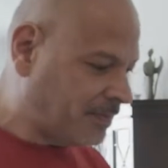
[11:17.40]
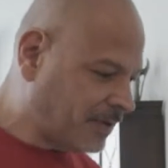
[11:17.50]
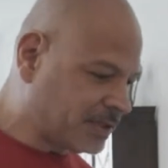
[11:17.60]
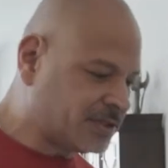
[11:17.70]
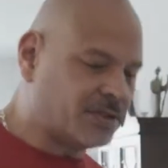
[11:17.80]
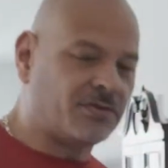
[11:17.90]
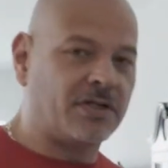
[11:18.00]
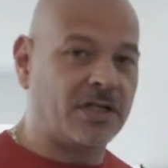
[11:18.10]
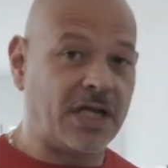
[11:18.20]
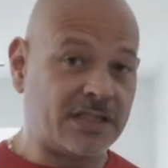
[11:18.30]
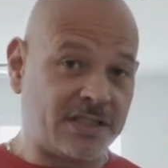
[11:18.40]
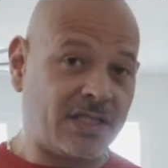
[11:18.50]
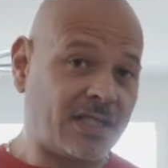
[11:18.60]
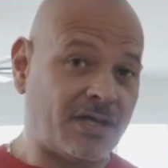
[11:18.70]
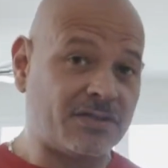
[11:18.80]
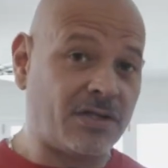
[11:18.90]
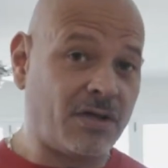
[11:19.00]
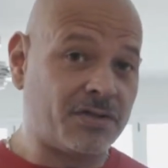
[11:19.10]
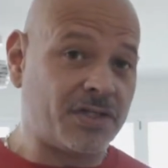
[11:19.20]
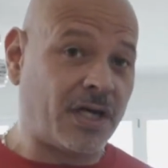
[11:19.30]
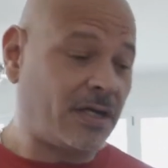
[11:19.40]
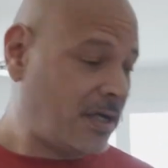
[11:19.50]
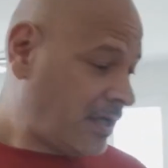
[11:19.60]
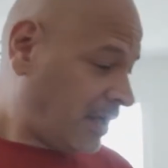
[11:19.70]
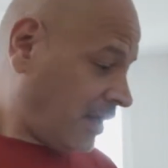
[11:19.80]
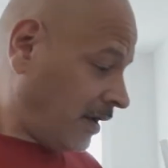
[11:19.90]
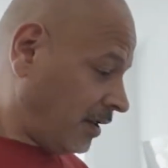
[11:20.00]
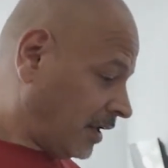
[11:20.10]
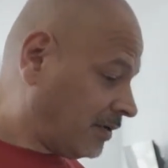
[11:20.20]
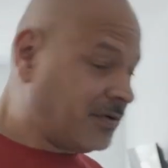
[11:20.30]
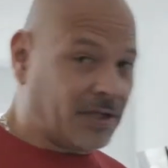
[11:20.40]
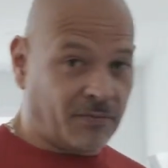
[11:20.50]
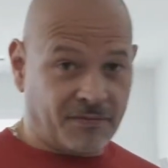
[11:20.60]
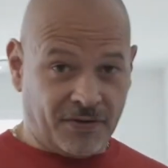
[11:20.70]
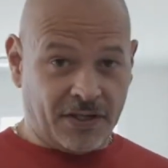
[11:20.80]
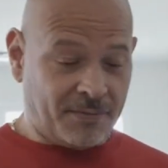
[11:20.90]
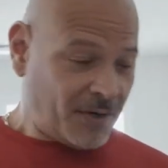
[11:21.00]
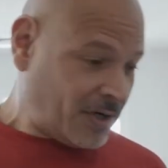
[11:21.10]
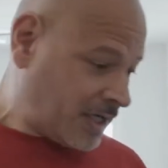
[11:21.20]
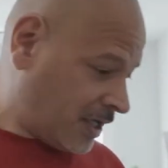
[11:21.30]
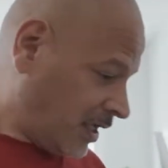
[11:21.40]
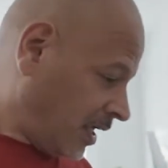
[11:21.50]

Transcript: of months to do the next $10,000 check like we did with Feeding America.